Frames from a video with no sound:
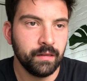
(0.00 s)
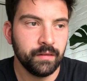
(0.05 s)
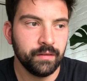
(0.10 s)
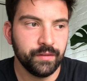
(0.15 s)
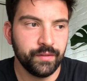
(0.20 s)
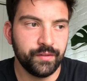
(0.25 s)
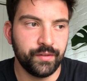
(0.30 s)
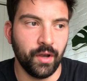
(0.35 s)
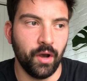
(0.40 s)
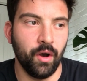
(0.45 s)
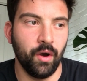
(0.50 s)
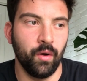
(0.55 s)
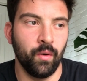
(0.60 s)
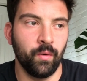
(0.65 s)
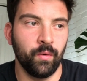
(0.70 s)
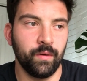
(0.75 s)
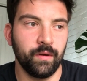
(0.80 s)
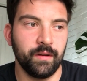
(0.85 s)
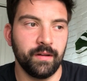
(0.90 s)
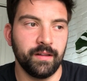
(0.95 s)

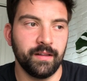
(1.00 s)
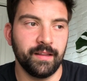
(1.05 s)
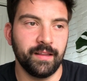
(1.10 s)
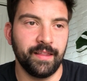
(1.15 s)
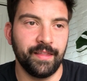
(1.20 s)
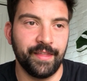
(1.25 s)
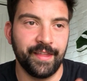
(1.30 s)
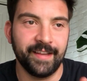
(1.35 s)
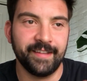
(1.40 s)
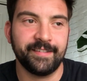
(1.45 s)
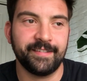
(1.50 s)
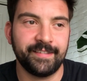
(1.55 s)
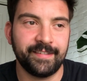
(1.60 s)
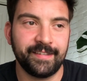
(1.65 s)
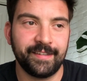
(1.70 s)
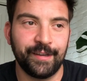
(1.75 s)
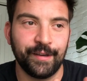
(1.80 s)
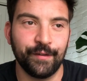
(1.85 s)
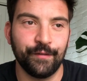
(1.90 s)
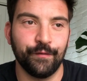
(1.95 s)
So
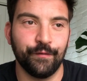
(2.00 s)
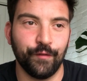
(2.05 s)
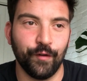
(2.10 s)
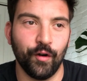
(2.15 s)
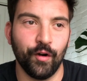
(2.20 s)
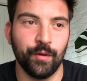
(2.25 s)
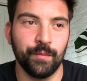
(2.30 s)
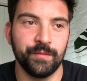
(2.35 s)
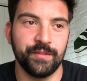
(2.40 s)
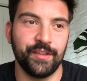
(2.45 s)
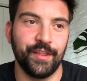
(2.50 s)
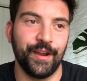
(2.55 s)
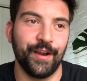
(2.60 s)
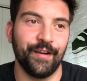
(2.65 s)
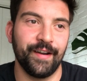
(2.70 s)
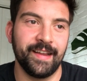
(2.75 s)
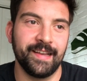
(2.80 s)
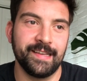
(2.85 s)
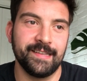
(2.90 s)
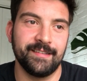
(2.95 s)
this confirms there
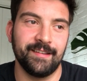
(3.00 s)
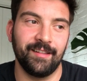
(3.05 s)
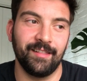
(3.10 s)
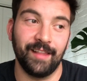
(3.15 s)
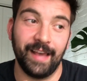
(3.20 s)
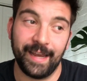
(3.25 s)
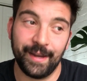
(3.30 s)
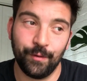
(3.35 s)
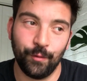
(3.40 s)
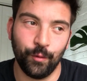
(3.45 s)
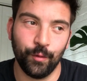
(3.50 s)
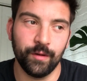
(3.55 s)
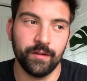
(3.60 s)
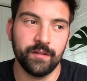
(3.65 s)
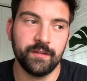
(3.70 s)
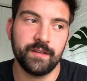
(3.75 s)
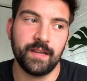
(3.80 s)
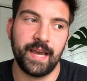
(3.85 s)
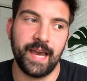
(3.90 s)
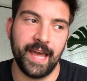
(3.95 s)
is a light
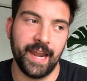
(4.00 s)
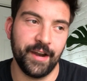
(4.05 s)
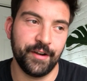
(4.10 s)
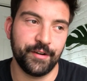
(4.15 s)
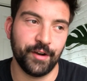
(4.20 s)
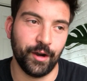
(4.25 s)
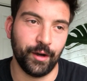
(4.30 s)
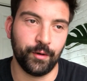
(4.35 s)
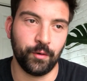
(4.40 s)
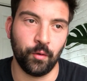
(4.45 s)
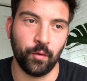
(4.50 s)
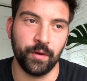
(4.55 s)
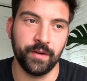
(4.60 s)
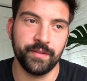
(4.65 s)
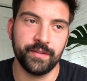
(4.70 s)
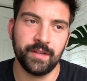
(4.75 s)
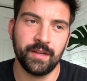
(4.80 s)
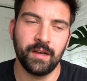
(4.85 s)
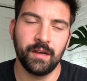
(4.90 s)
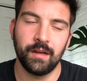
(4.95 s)
horse and a dark horse.